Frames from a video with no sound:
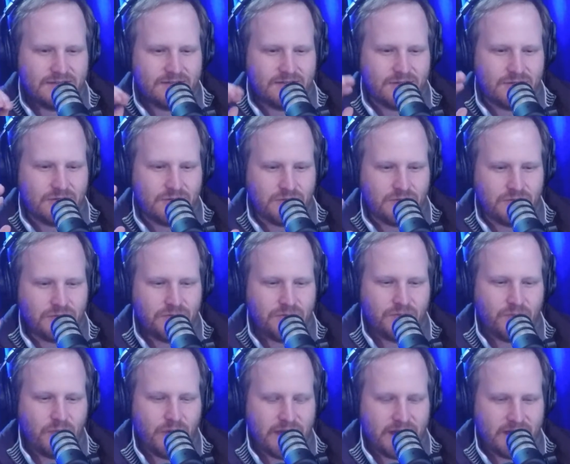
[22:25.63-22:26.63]
to
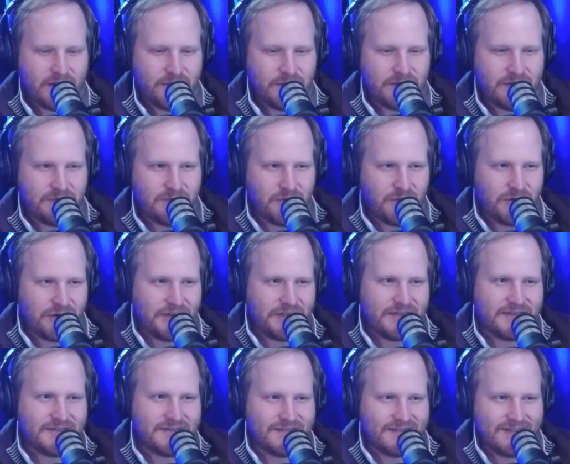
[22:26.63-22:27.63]
wake up in the
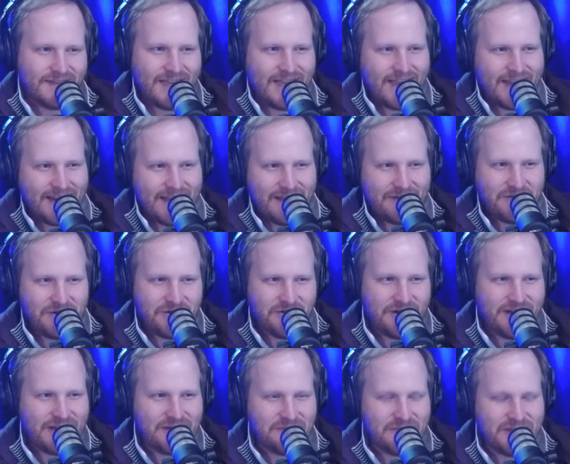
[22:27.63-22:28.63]
morning, not have a
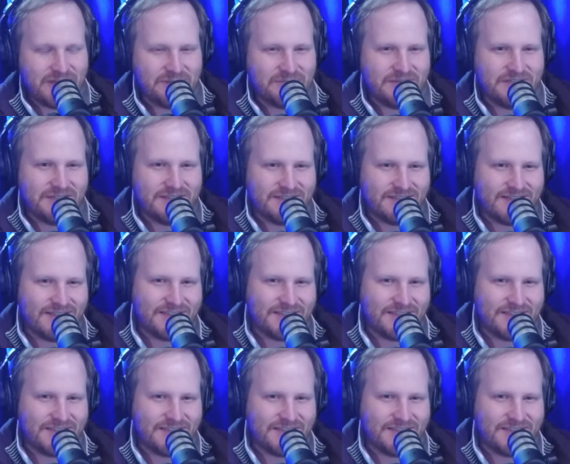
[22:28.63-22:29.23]
crying baby,